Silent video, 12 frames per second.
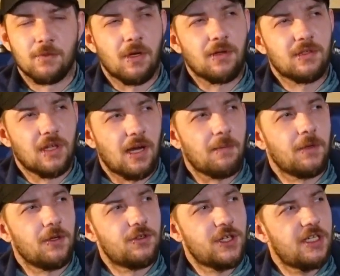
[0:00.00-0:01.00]
So I was like, I'm
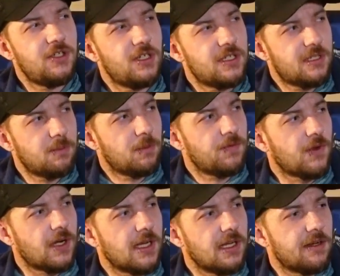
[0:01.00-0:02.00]
going to change it,
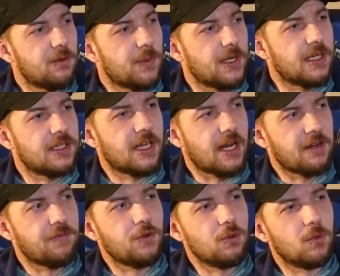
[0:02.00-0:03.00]
simplify it a little bit, and then
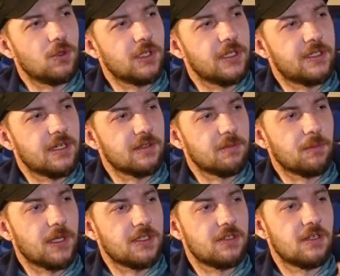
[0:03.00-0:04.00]
add a few more details in
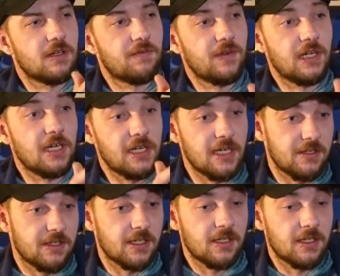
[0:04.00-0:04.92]
places that I feel it needs it.